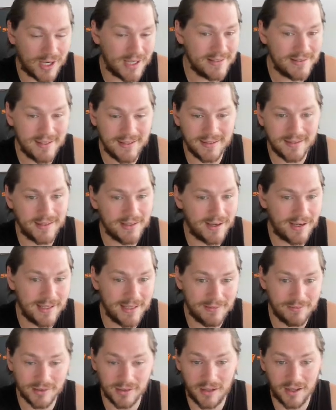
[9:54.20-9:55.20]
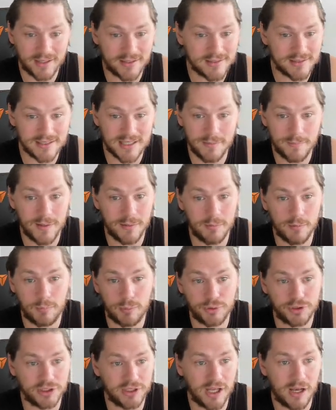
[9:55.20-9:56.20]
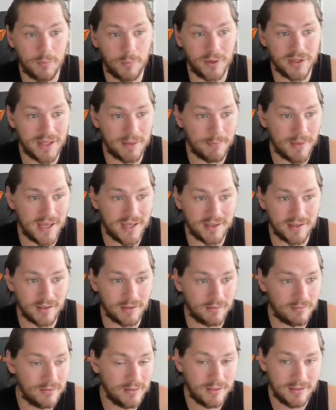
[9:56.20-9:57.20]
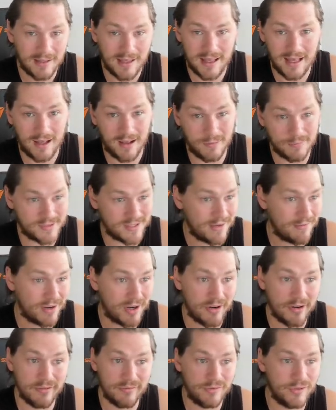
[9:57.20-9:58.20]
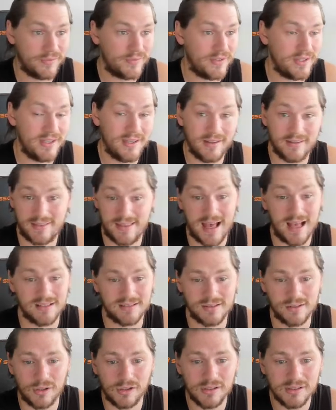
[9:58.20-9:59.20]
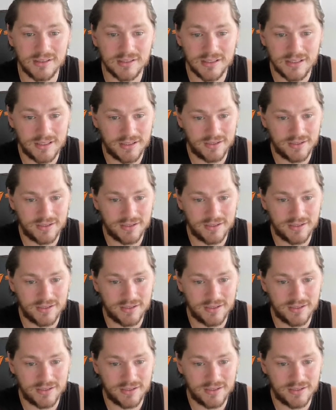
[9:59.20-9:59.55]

Ideally, I even like to see people pushing up where they're making $750, $1,000.